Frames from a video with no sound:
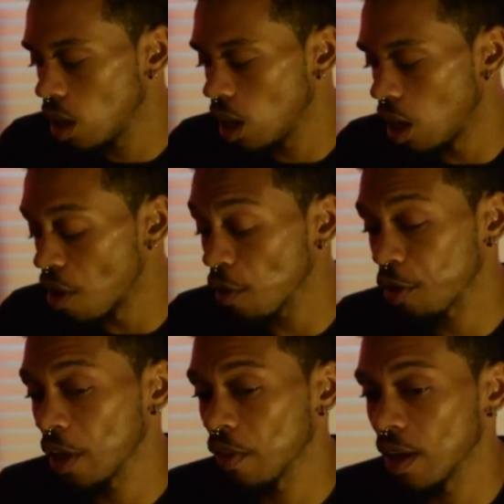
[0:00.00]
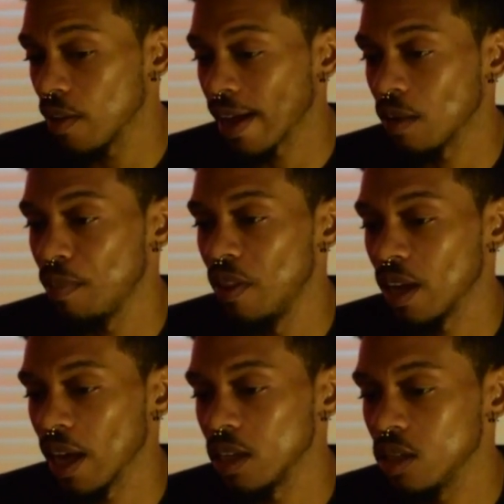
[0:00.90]
Another thing that could be the
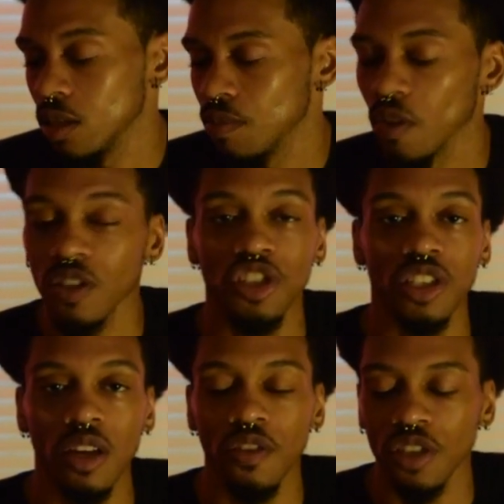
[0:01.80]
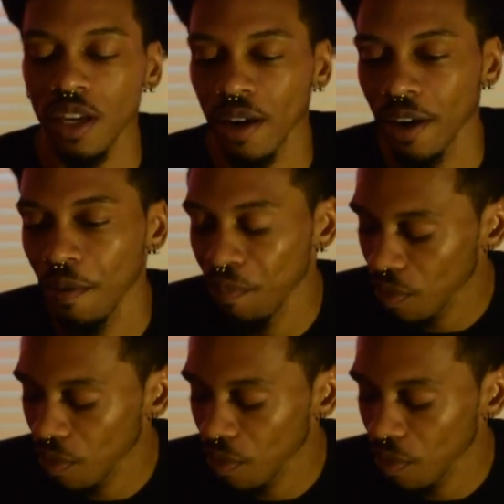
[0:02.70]
case, this is just another scenario,